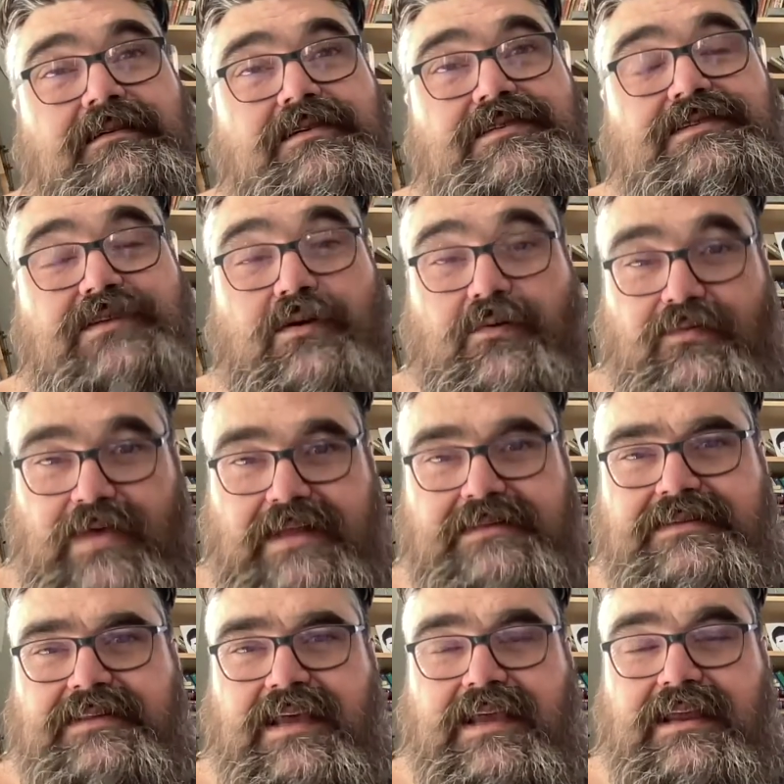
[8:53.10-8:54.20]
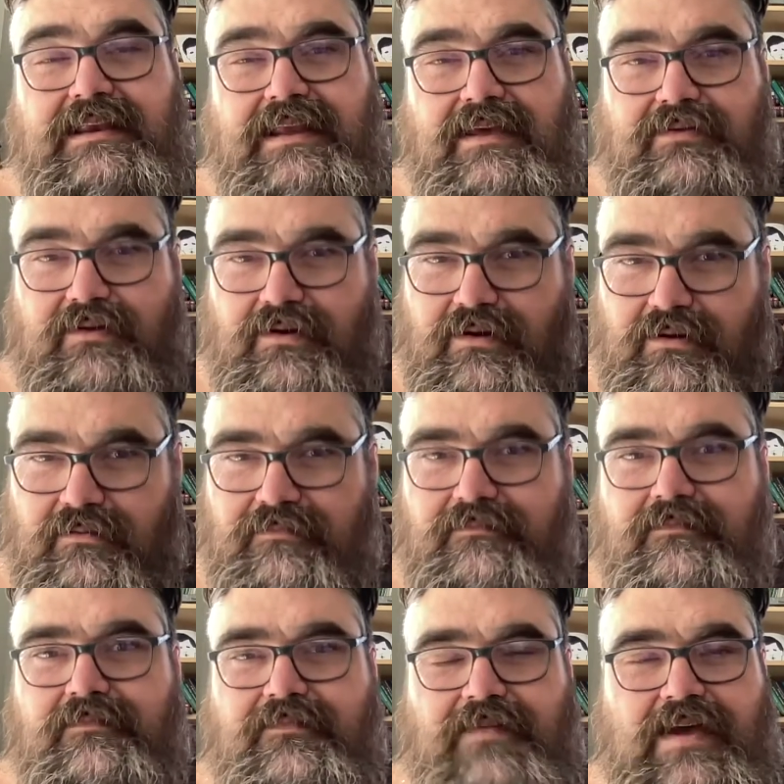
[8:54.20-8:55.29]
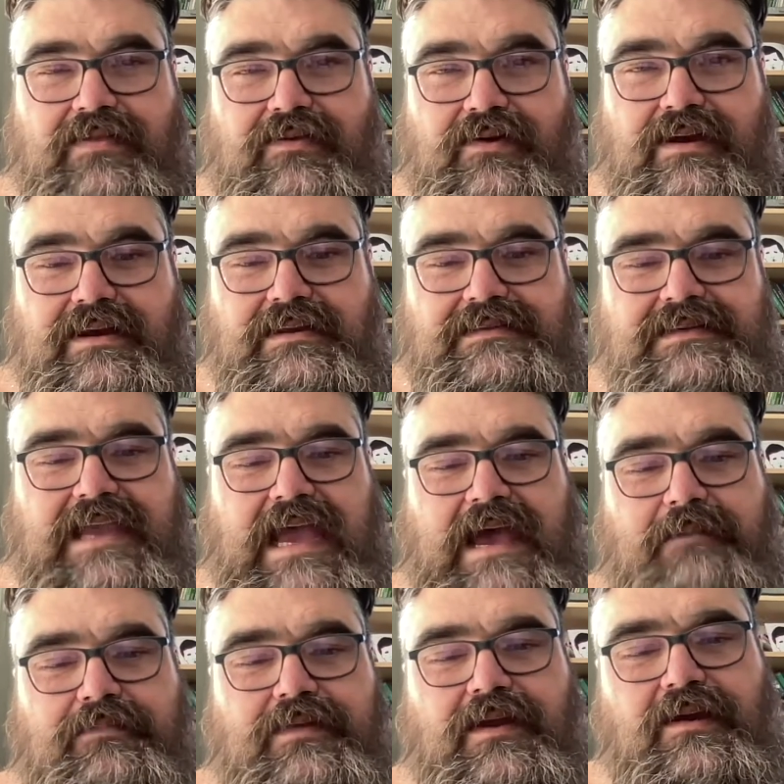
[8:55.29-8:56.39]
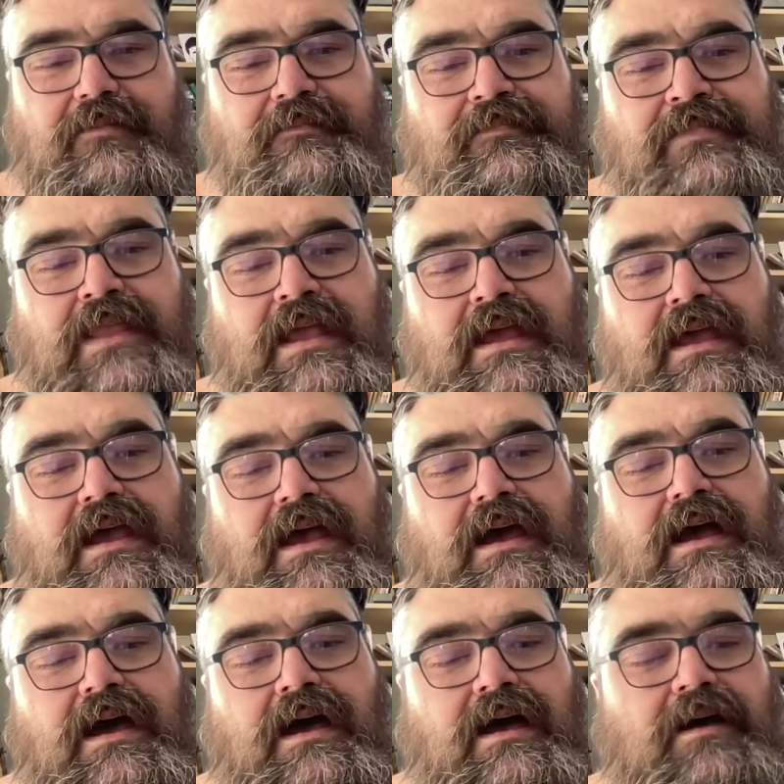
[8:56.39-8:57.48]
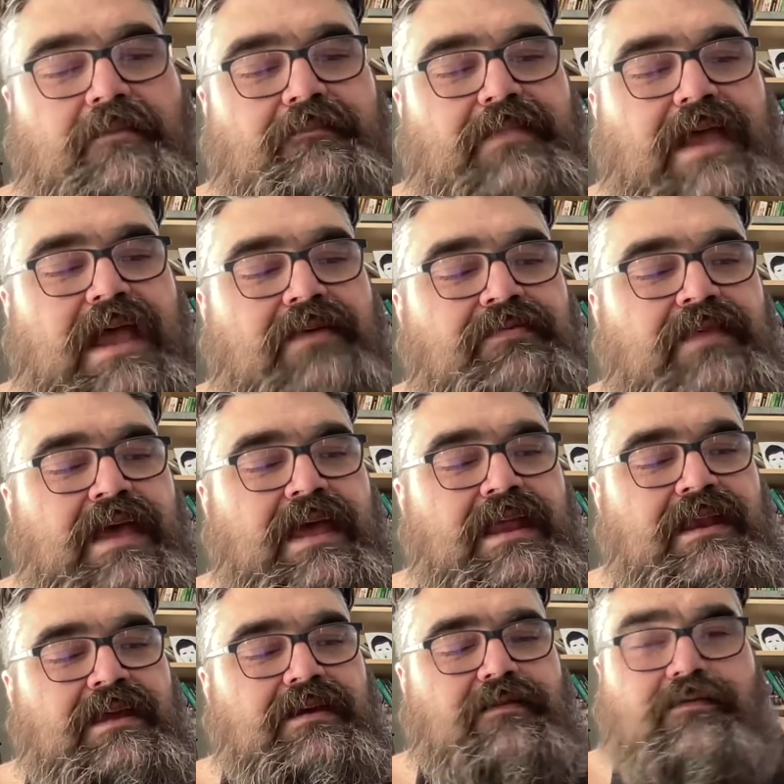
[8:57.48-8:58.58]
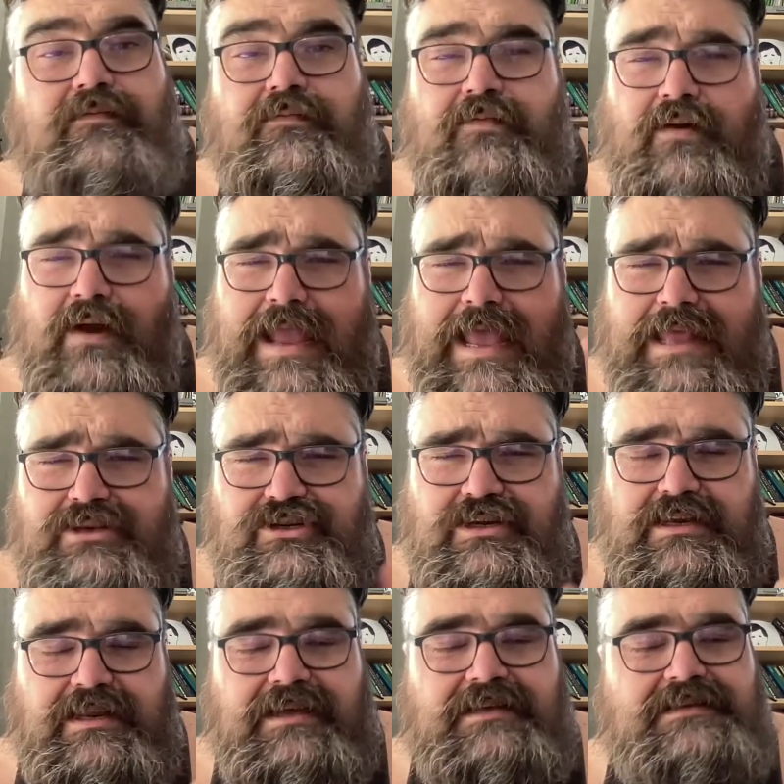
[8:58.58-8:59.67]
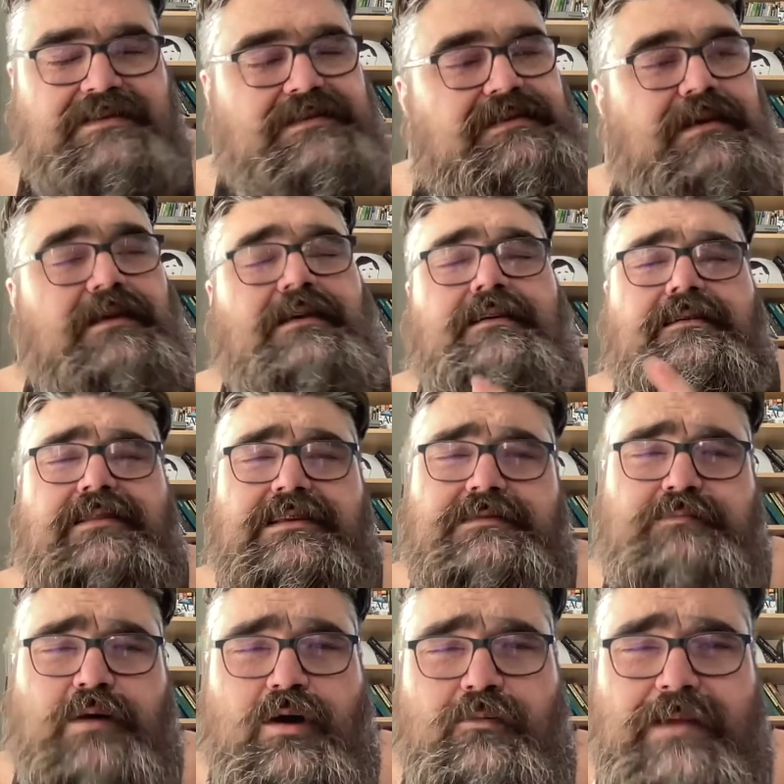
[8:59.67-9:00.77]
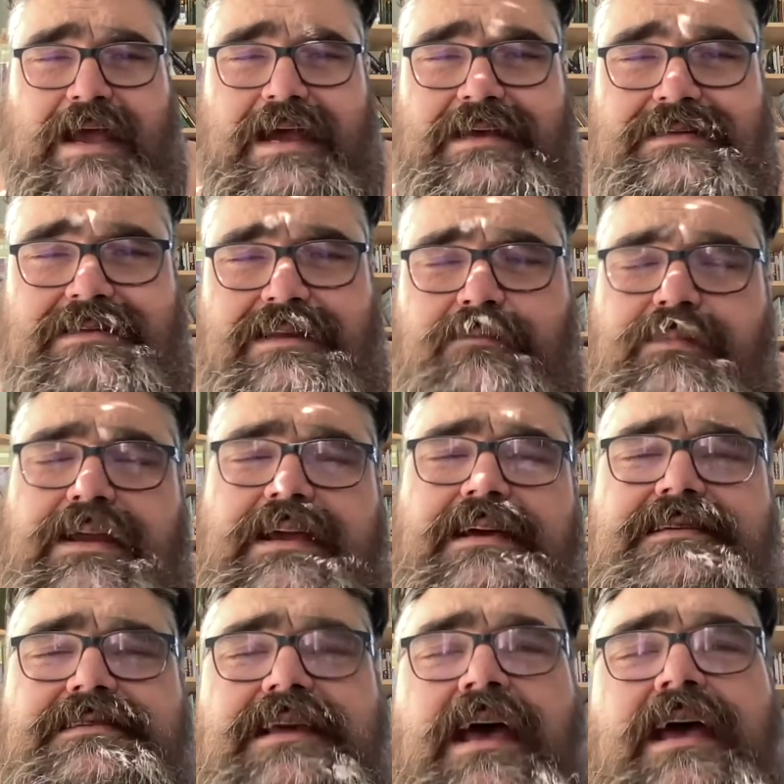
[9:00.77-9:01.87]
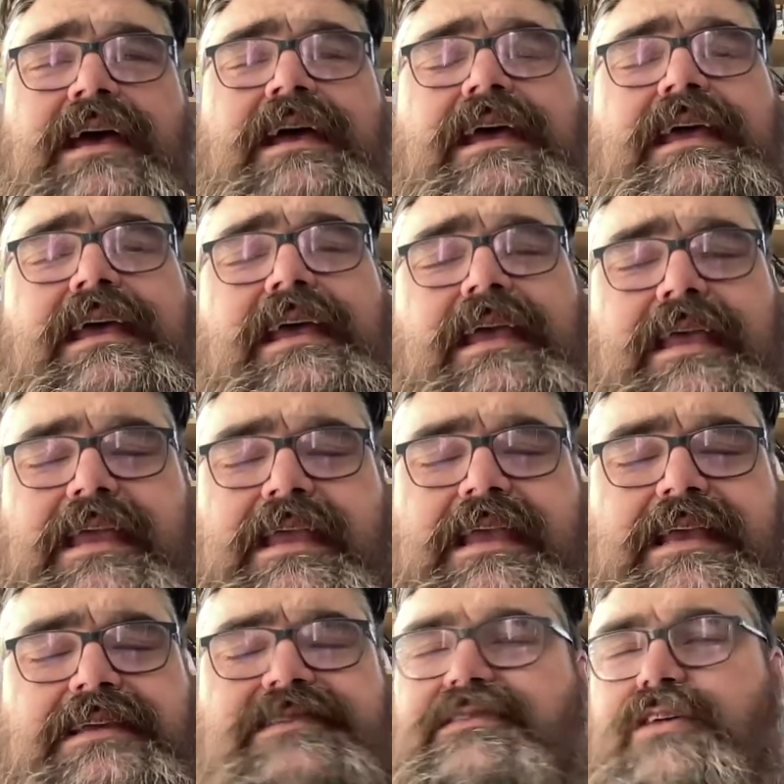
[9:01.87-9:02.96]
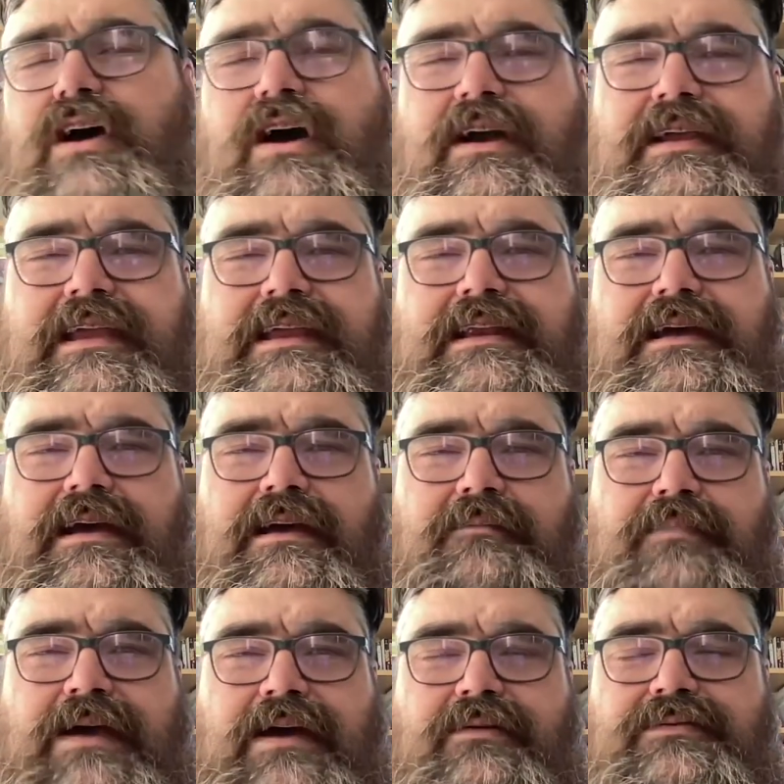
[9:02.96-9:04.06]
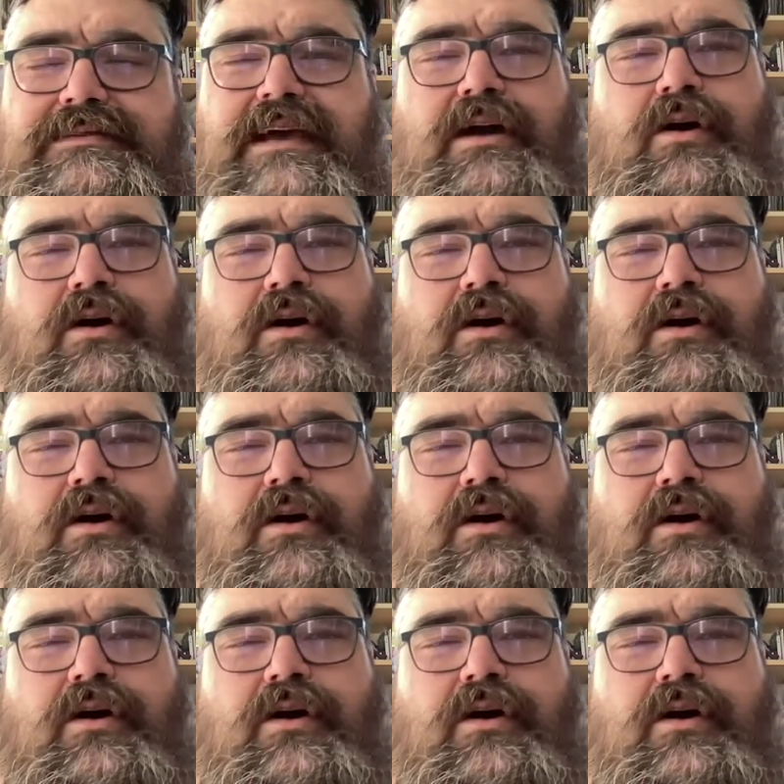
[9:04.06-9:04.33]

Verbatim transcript: So that's like another feather in his cap there. And then for edginess, this poem has it because he's talking about a